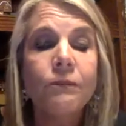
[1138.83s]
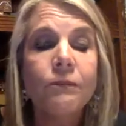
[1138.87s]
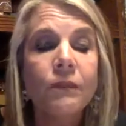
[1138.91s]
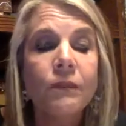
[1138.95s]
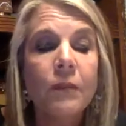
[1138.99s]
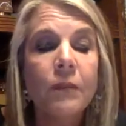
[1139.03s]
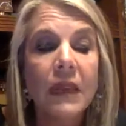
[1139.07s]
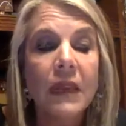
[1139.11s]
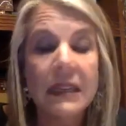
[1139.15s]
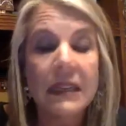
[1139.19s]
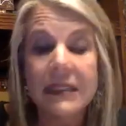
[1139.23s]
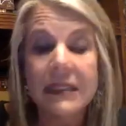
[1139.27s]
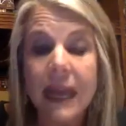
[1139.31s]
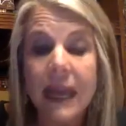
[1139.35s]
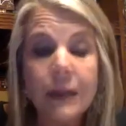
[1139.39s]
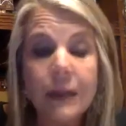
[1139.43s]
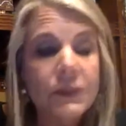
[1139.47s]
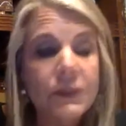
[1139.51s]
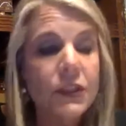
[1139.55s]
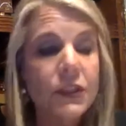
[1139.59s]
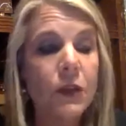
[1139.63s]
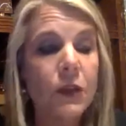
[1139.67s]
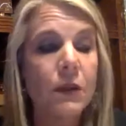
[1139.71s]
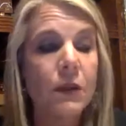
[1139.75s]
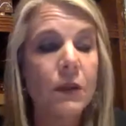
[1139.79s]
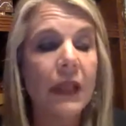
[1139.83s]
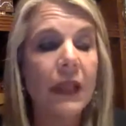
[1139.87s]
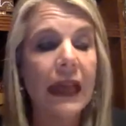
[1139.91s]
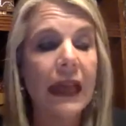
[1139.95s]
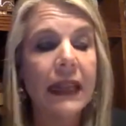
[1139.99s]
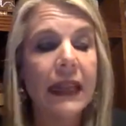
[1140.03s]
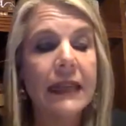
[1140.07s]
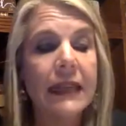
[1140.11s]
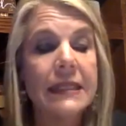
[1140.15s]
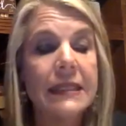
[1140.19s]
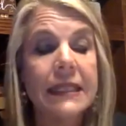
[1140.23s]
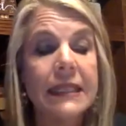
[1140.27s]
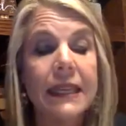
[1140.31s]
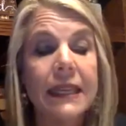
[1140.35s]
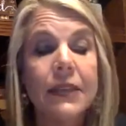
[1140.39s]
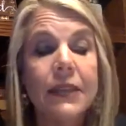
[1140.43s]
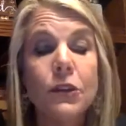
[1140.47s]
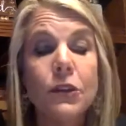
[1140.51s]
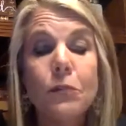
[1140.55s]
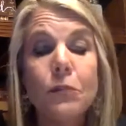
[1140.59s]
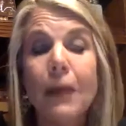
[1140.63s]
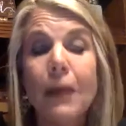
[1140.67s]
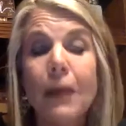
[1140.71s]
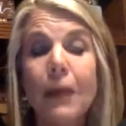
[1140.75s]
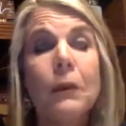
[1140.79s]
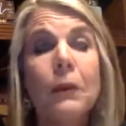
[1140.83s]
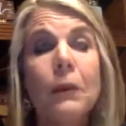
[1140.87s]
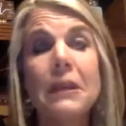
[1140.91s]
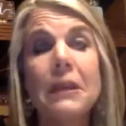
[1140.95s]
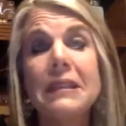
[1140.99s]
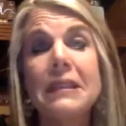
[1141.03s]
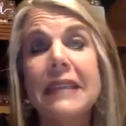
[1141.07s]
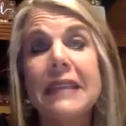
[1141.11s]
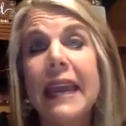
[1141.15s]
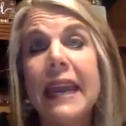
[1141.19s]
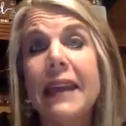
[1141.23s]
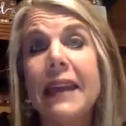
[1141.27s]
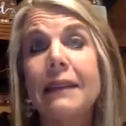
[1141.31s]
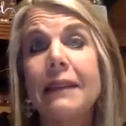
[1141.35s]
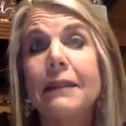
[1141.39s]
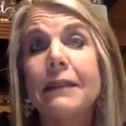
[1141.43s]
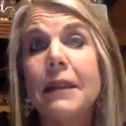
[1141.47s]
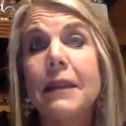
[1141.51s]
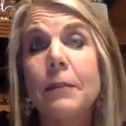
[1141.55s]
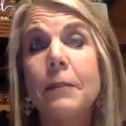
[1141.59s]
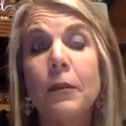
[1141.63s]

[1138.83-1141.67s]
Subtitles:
because I'm so glad I did, you might want to take a leap